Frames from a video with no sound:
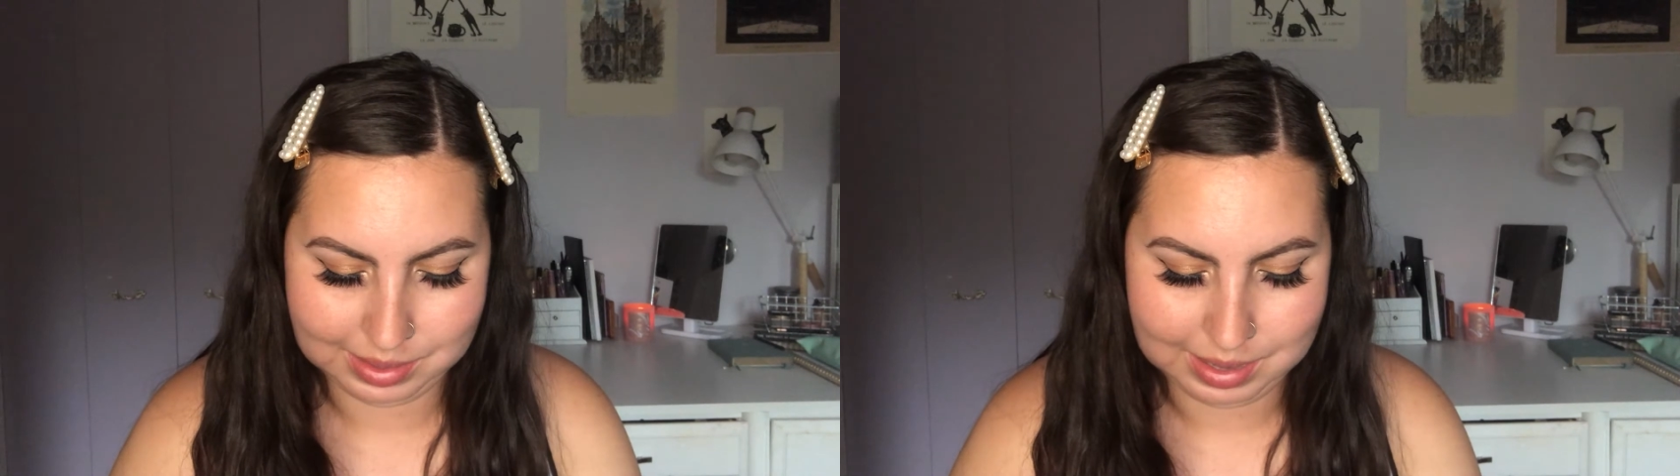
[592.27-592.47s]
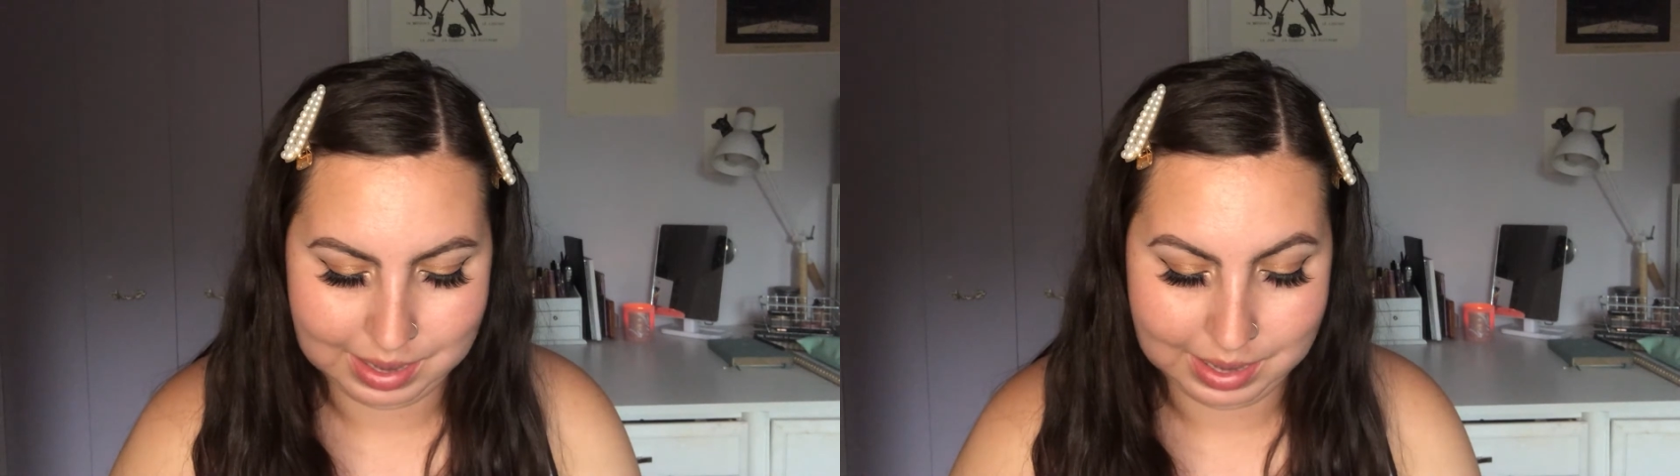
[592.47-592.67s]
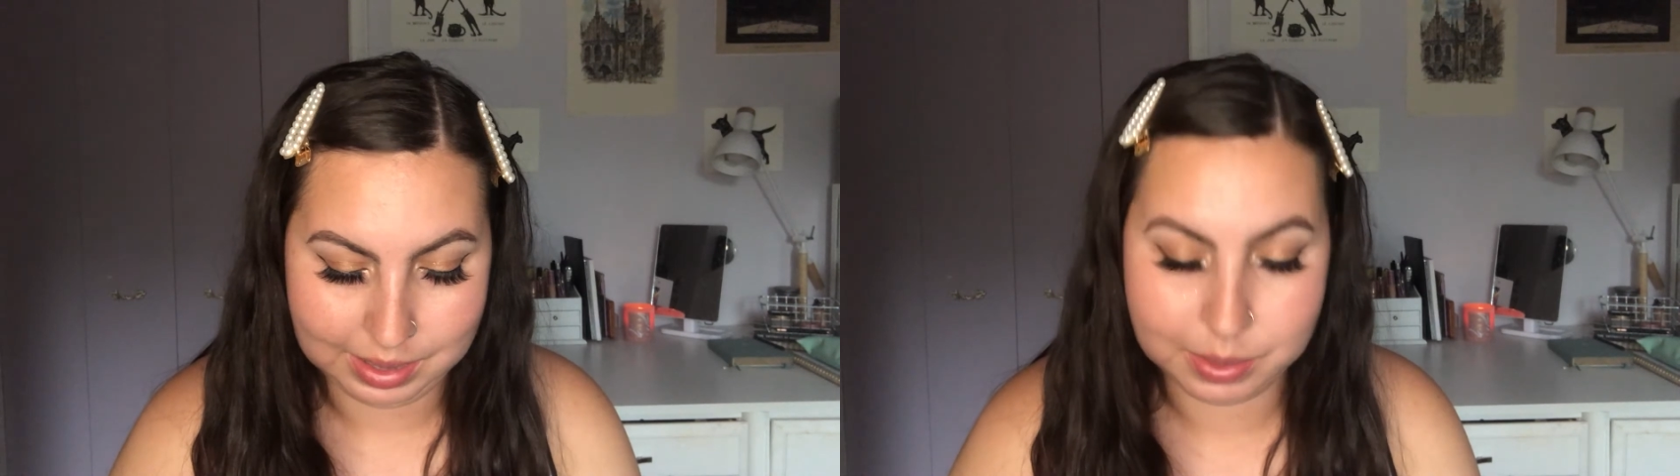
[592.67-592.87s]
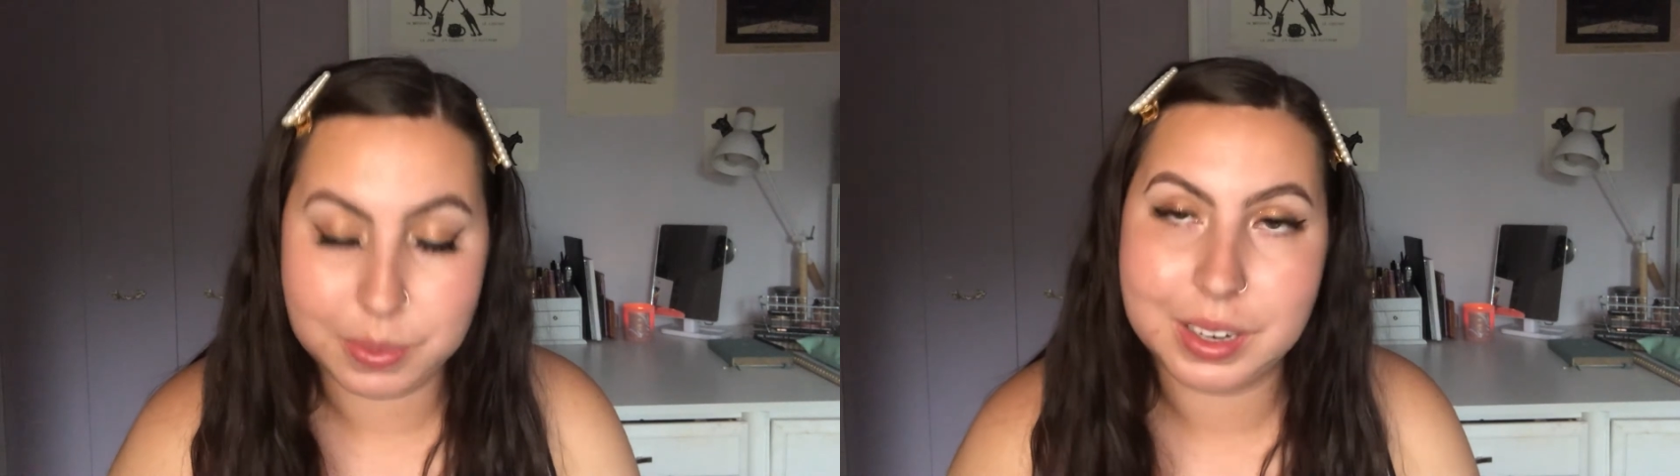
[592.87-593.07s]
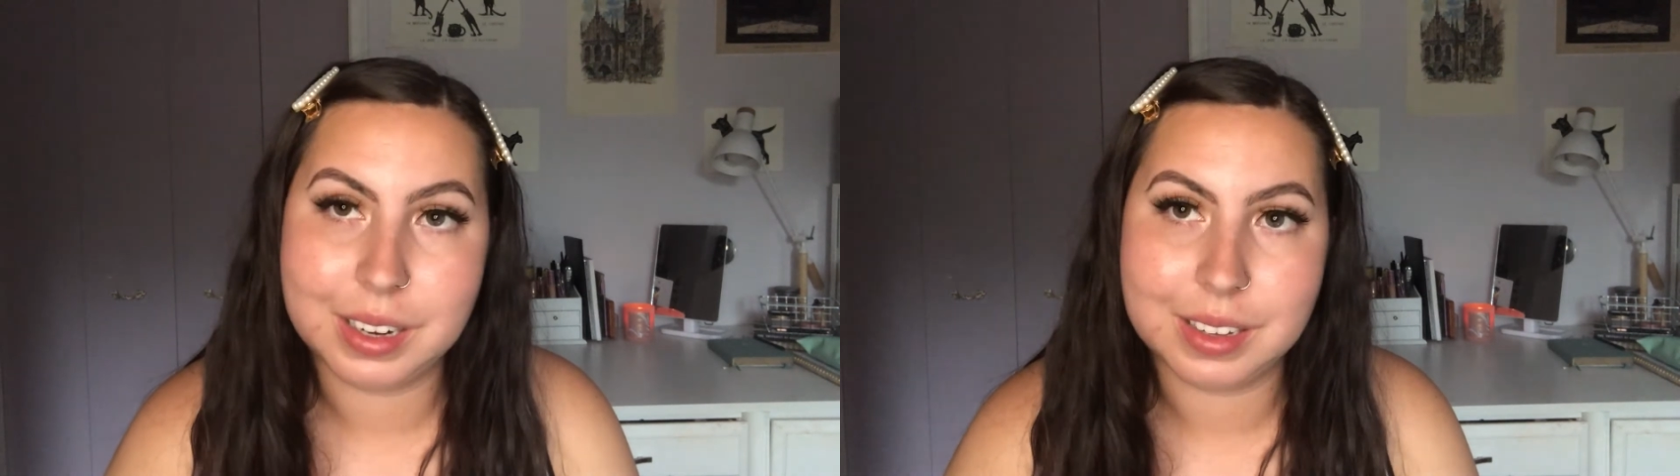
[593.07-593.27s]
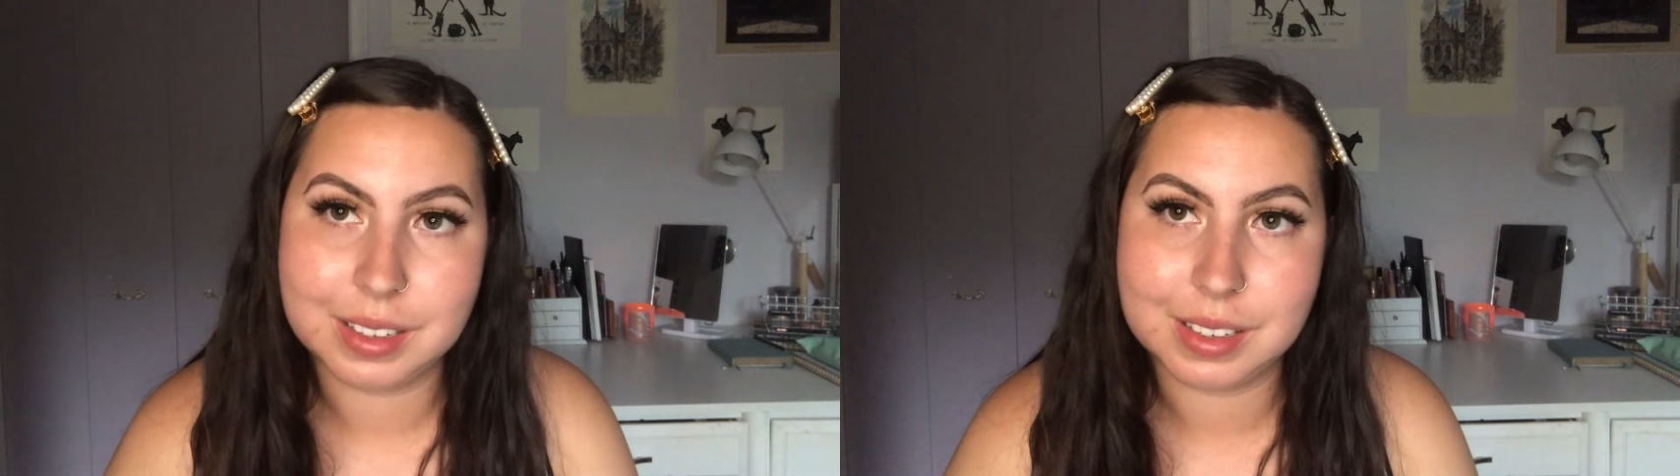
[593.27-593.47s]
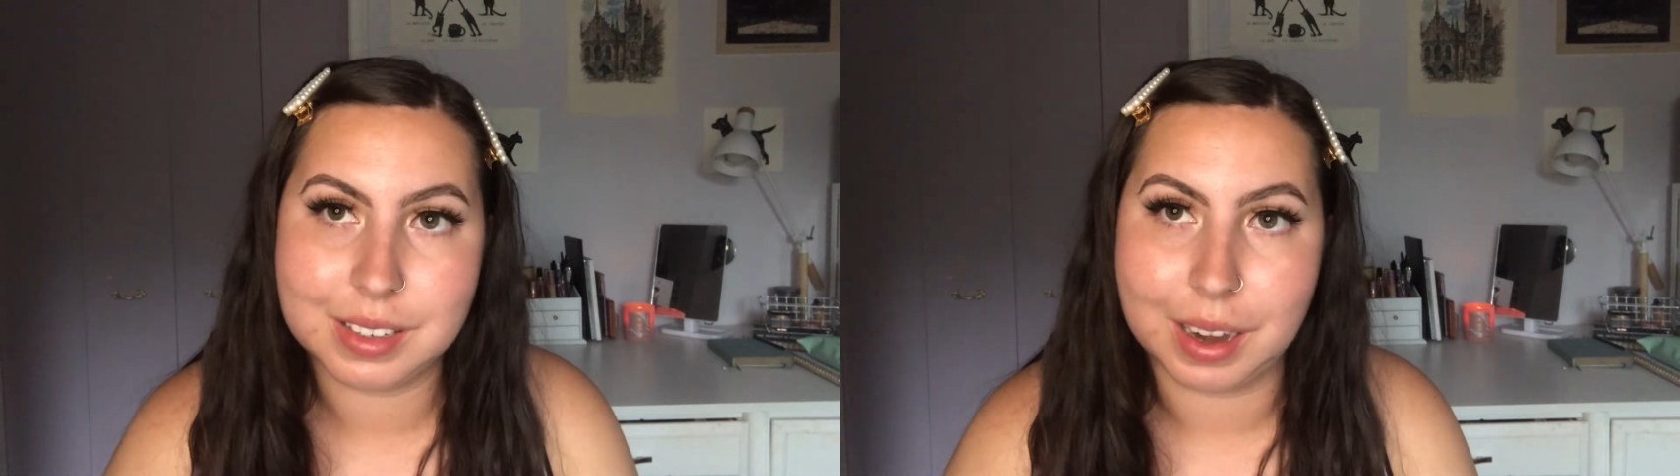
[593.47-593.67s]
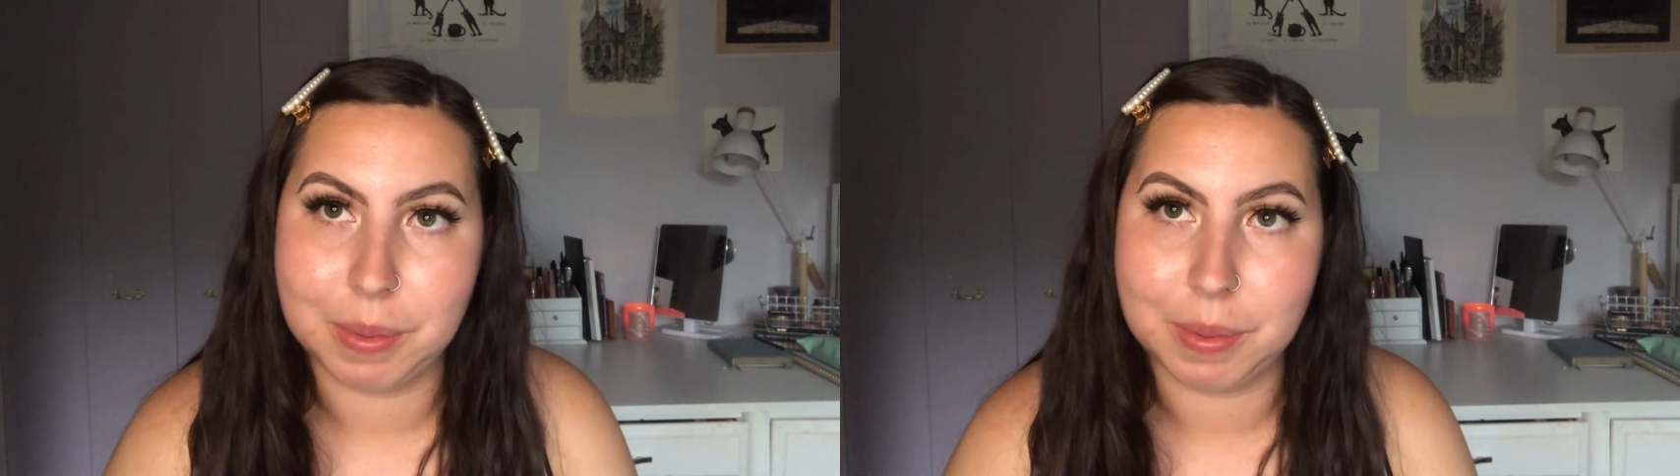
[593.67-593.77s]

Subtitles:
it is what it is. I